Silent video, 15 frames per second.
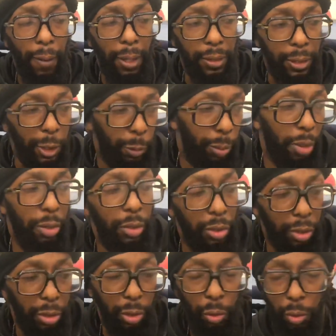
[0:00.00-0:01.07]
this person
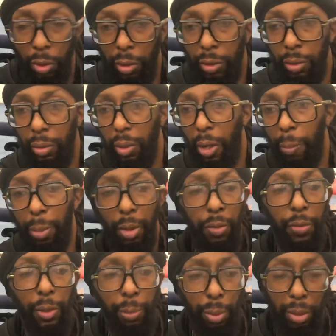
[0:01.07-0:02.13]
is doing a
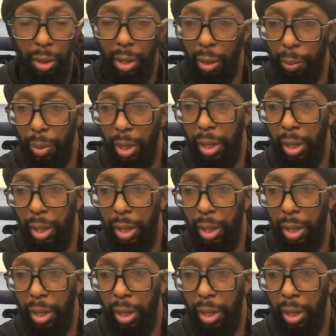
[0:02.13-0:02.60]
perfect pull-up,